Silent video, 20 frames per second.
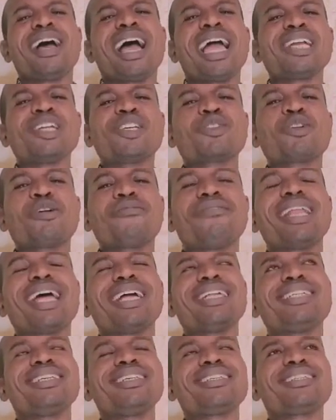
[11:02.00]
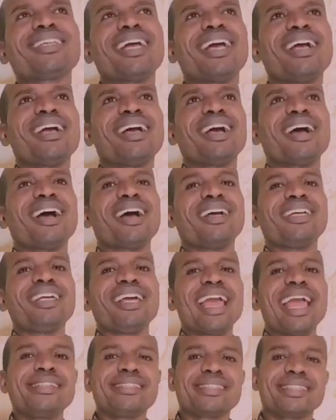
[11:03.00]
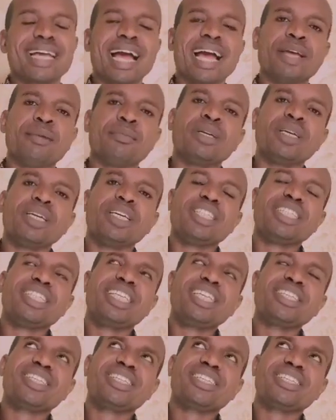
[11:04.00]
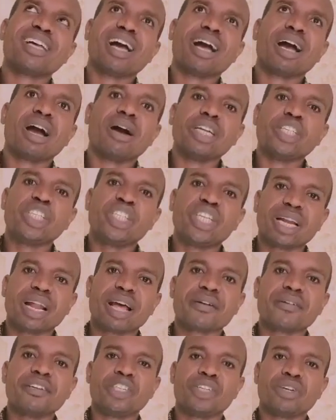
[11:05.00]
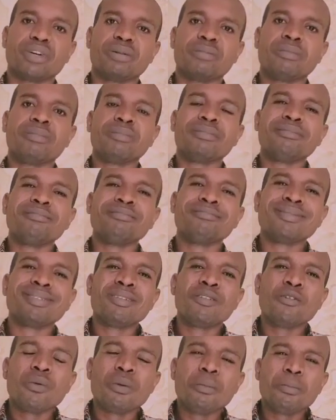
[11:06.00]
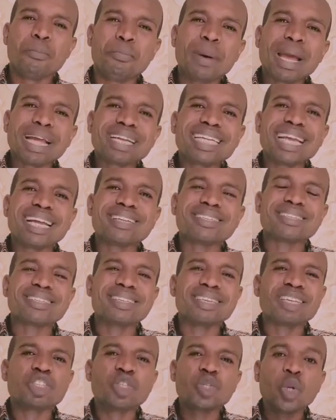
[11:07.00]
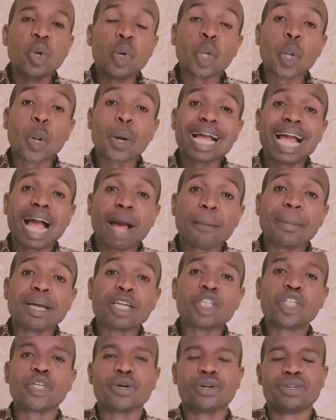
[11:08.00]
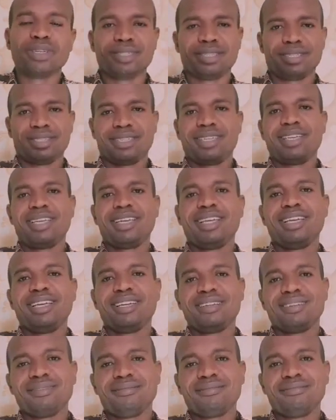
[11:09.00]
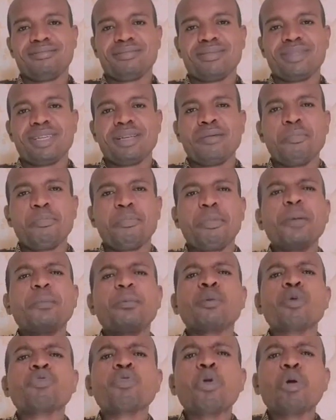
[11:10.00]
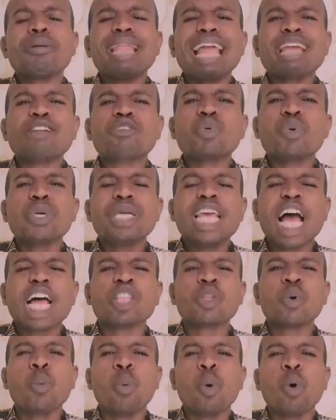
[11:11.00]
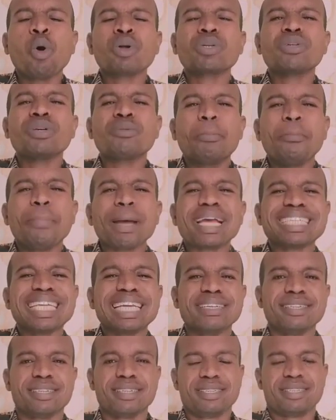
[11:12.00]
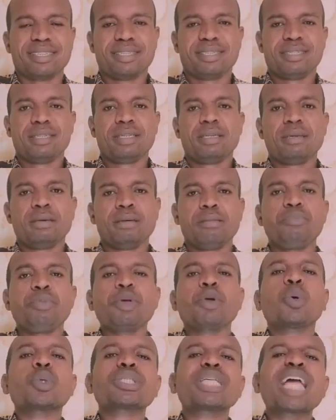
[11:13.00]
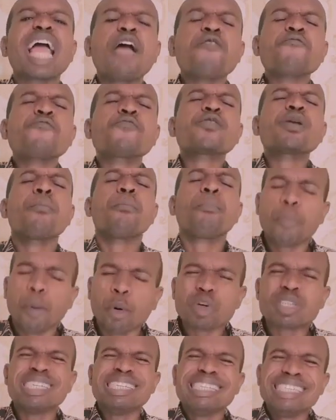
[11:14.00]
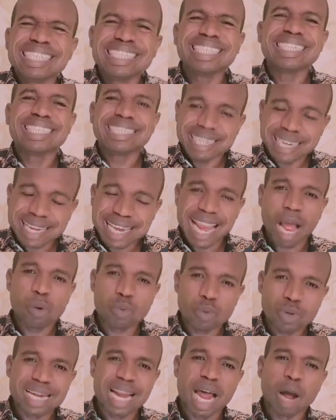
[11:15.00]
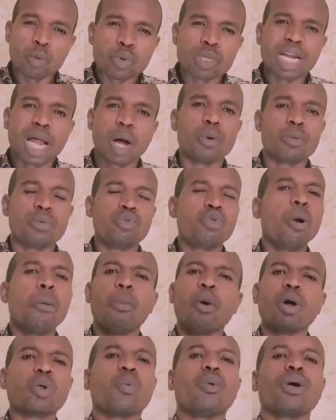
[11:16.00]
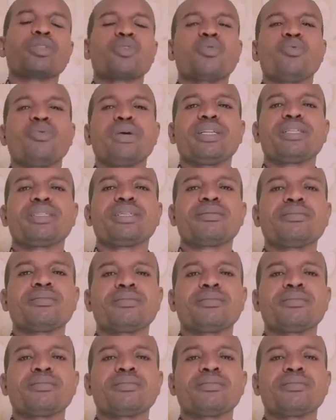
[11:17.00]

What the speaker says: I discovered that this end time, this our generation, patience is no longer mentioned. People don't like to hear the word patience because everybody needs it now. Nobody wants to wait.